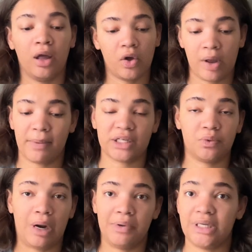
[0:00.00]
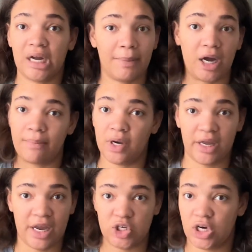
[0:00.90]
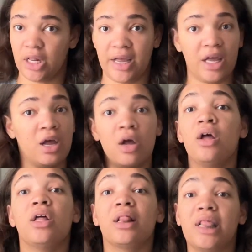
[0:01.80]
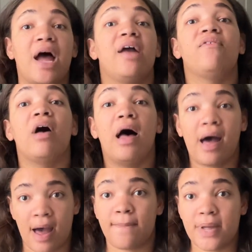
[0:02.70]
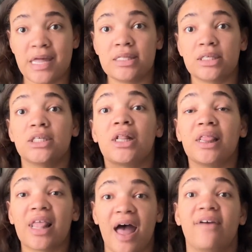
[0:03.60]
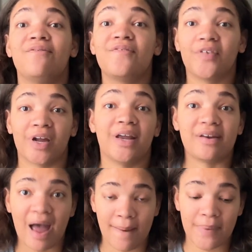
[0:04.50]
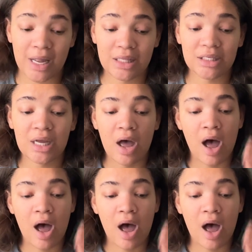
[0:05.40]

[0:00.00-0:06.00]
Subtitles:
Going back to what I was saying about communication, like life happens. Life freaking happens.